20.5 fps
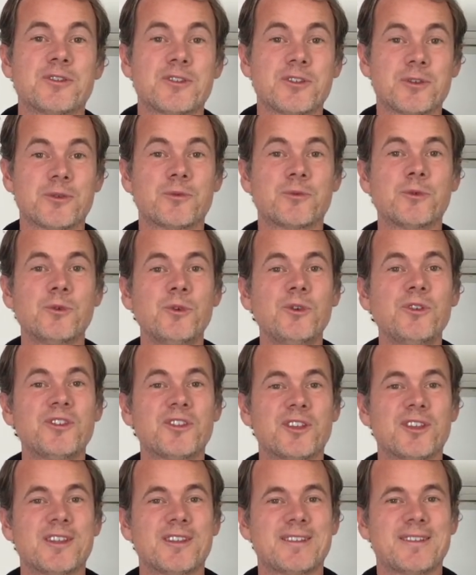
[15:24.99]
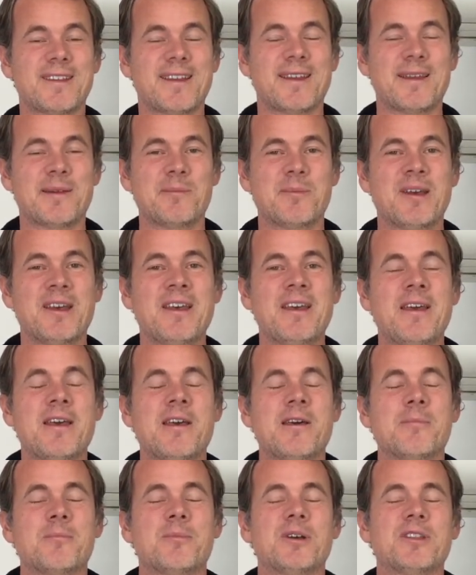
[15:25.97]
So the rules are the same,
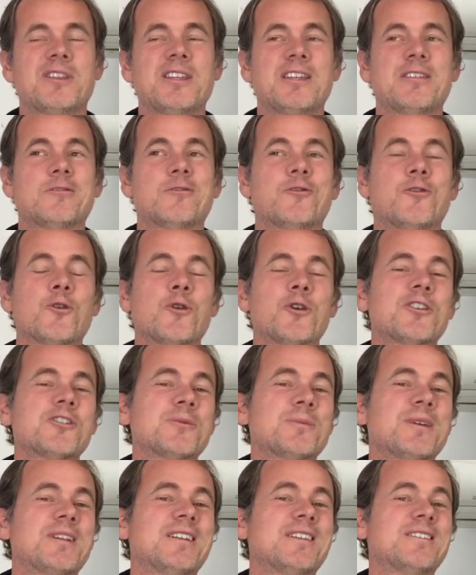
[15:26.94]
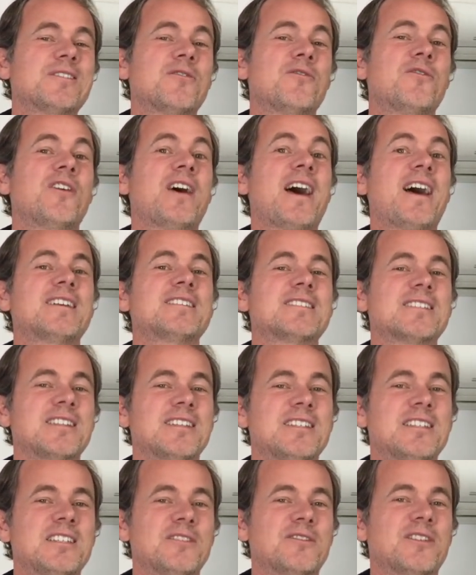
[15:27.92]
but the enforcement is
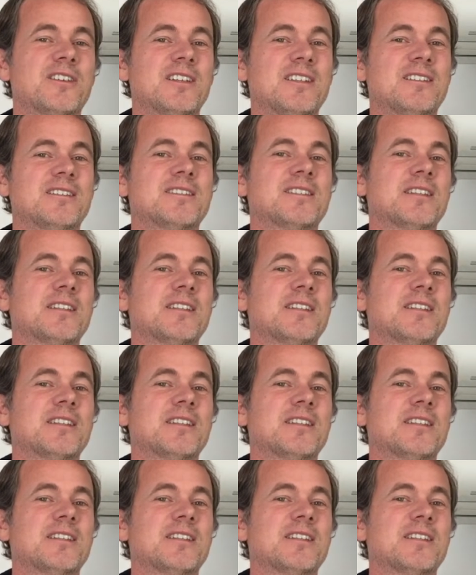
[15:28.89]
vastly different.